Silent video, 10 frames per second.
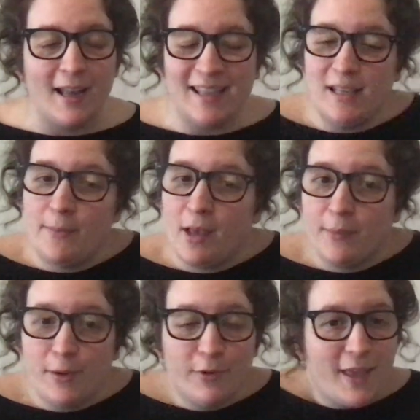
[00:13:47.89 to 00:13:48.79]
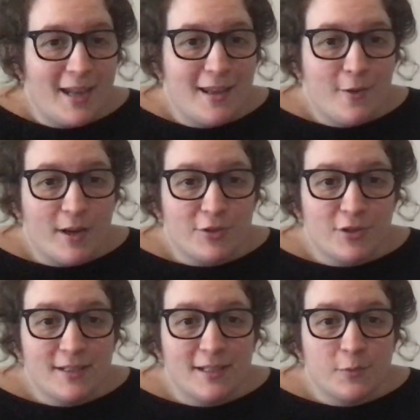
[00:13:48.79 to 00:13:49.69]
Email me with any
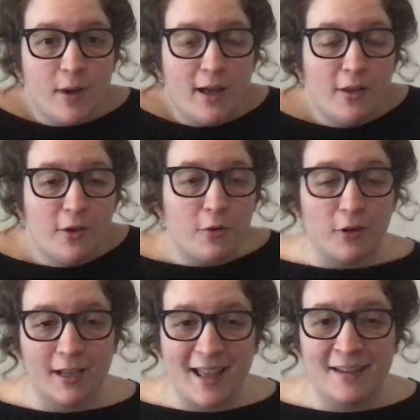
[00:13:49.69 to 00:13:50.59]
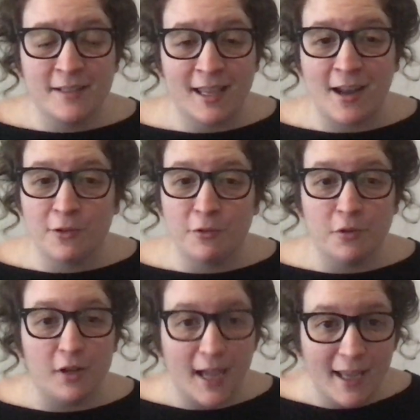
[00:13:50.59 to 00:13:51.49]
questions as well, or again, get on
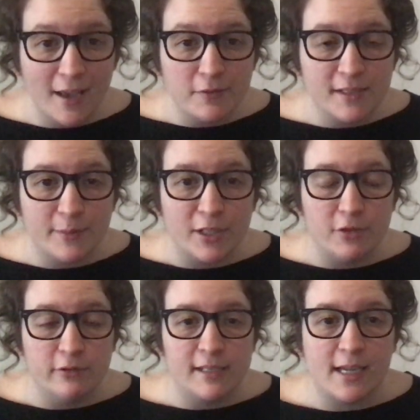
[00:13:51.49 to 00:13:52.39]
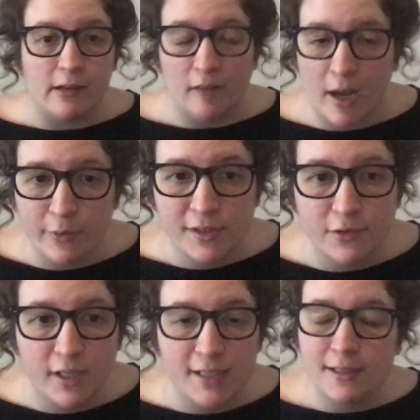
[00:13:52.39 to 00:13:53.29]
Google Hangouts. I've been using it a lot with
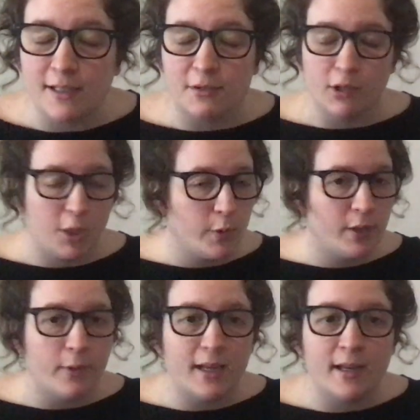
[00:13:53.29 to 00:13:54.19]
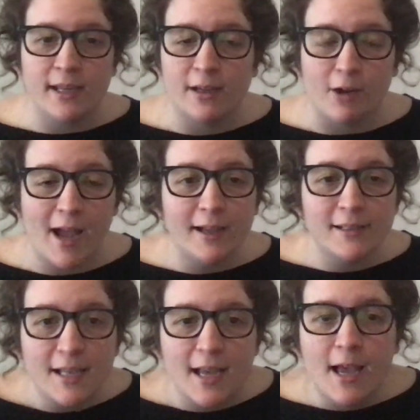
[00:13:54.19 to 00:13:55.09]
students and it's a really quick way to interact.
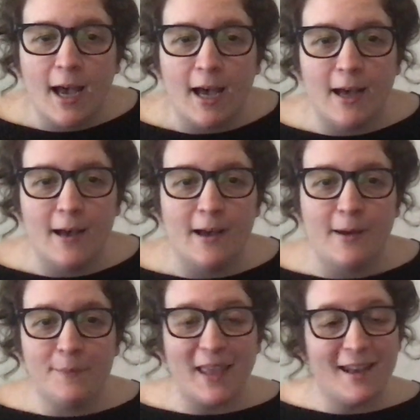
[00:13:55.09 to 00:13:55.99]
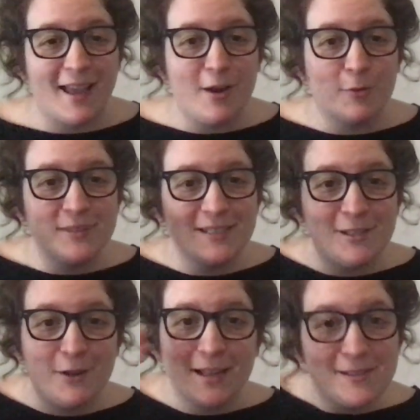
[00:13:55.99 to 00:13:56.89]
And I hope to see
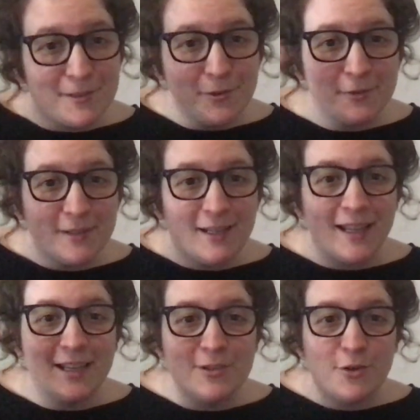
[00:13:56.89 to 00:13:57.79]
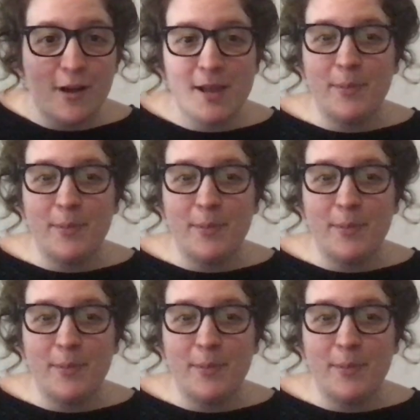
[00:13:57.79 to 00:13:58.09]
you guys soon. Enjoy.